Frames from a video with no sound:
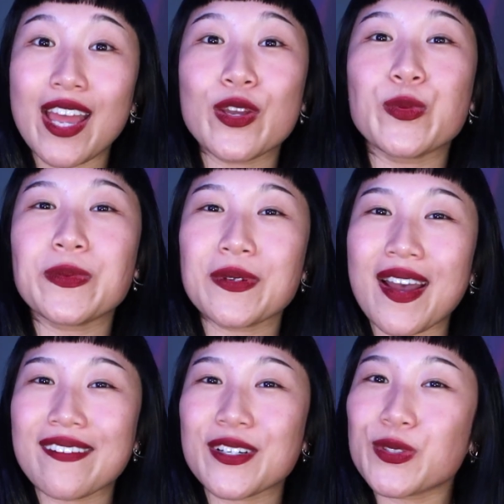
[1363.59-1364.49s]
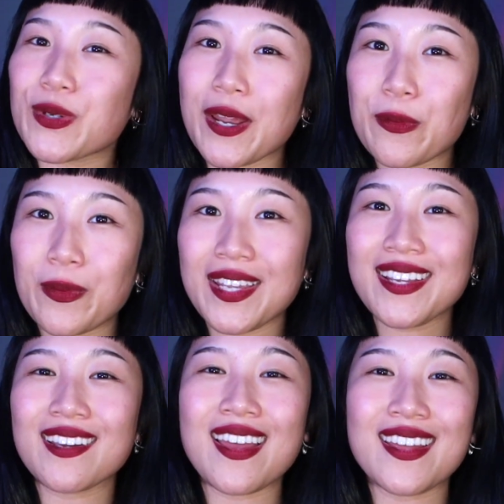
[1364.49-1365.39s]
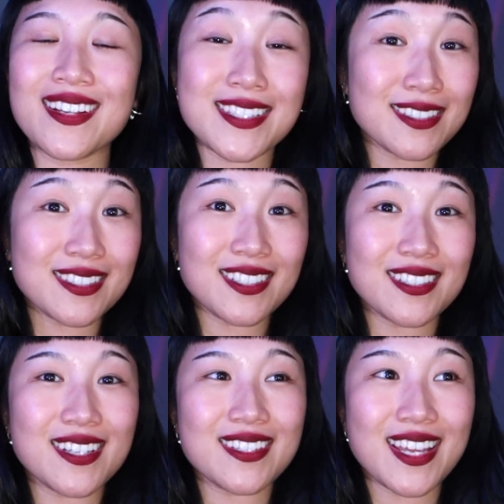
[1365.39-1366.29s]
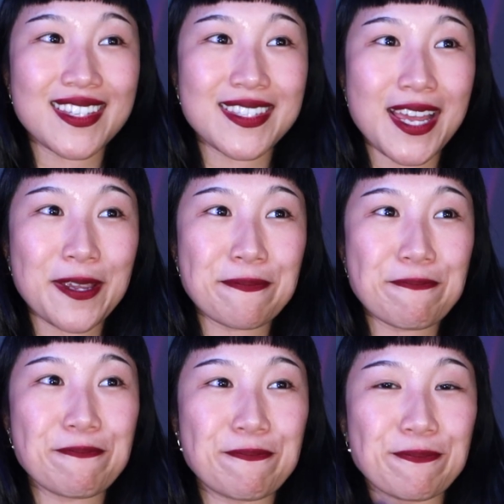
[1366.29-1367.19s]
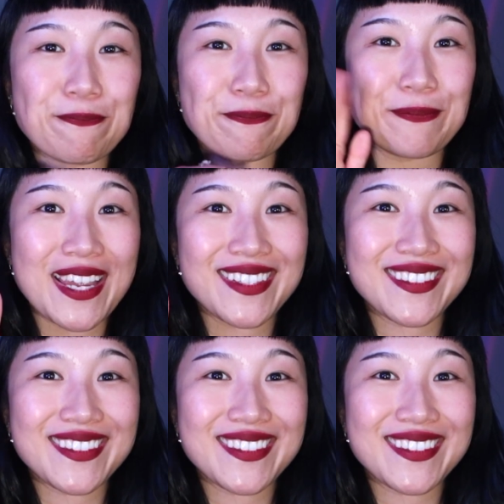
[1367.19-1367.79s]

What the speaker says: I hope you have a great week, and until next time, bye.